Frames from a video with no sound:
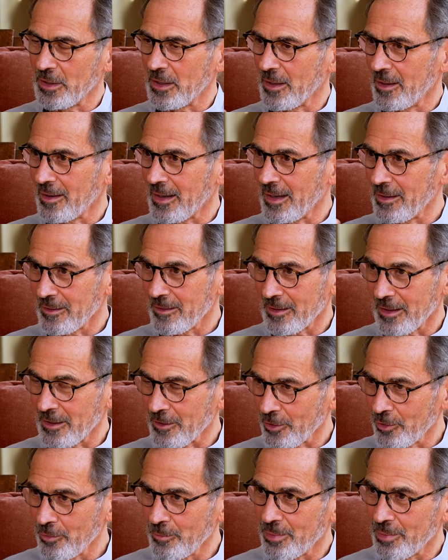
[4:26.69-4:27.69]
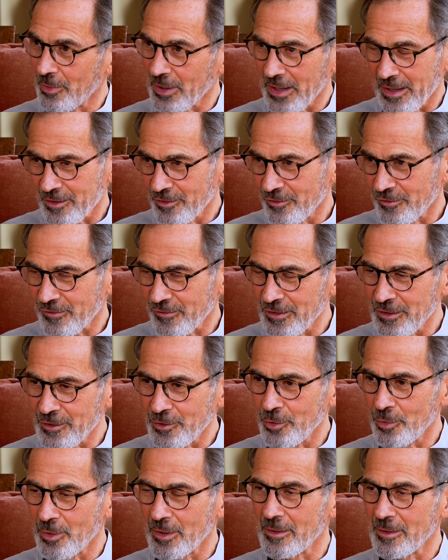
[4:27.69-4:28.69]
but I hope, well, I can see
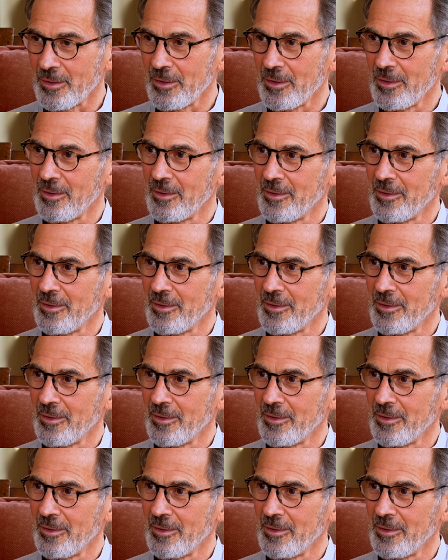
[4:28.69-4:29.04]
you were